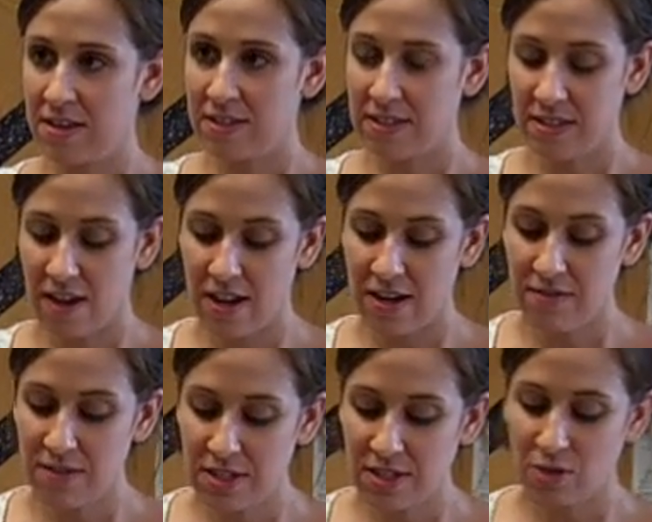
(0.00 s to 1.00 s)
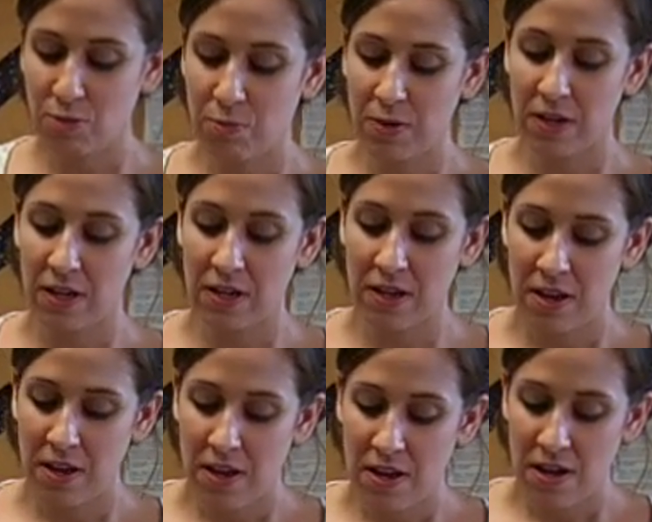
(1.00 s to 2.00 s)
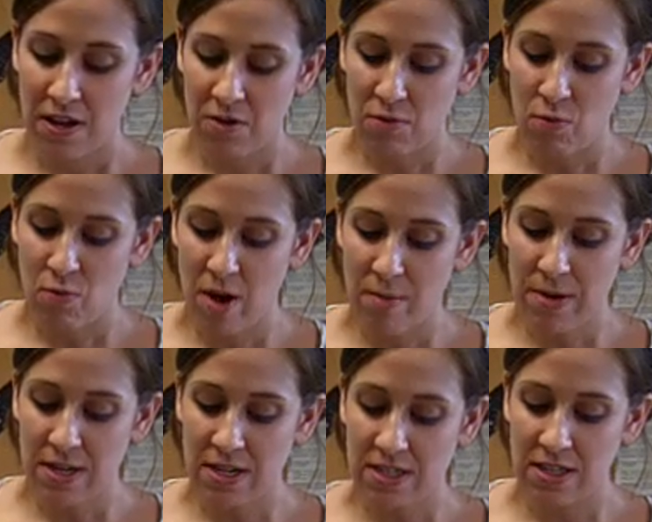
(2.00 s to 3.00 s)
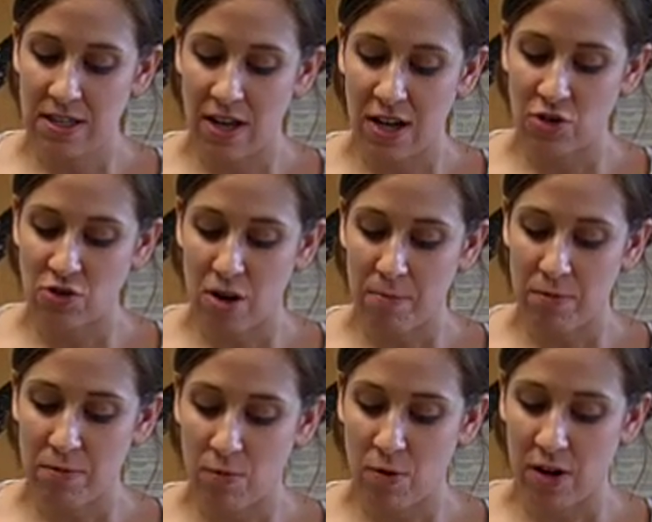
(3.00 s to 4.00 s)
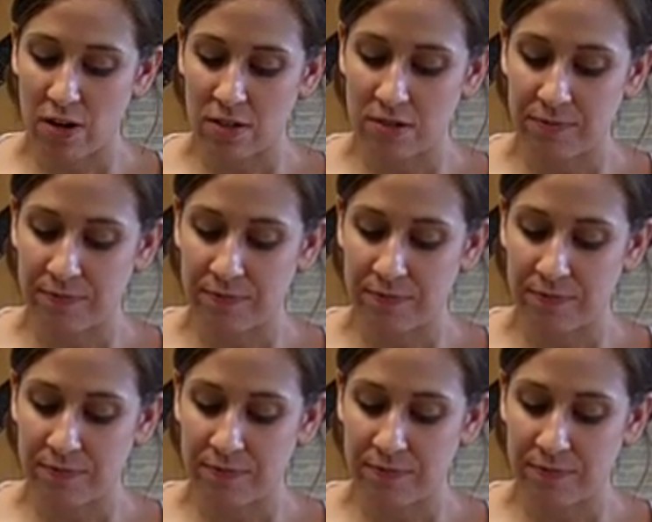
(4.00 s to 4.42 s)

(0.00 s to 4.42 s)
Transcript: side of the toothpick and rub it into that drop of water